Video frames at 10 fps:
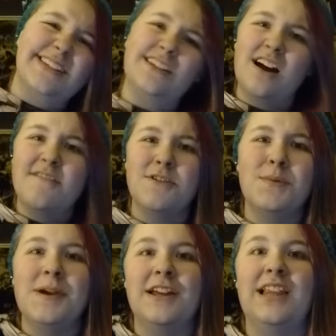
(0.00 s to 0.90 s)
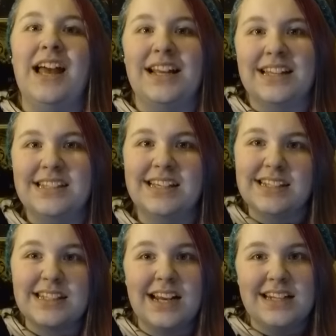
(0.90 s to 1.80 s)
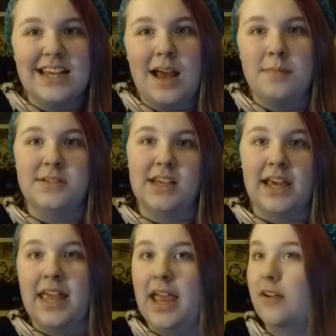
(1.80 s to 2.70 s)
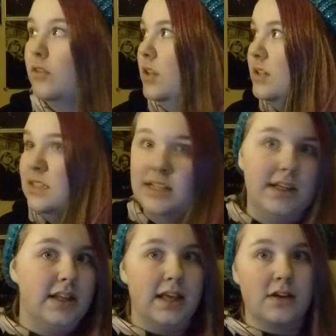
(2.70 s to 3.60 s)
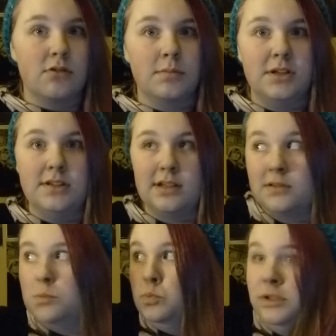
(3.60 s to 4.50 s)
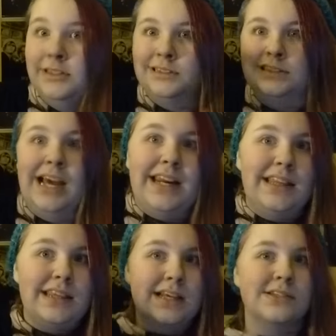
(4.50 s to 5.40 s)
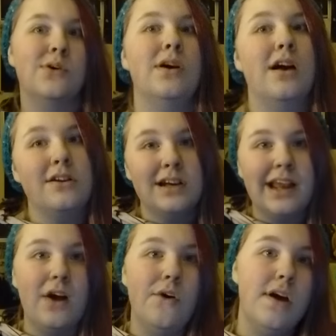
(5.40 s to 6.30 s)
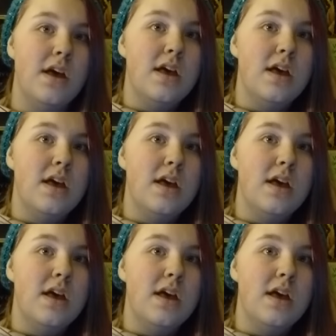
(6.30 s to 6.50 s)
Sorry for the weird lighting. It's because it's nighttime, so I can't really use daylight like I normally do, so I have some weird lighting things going on right now.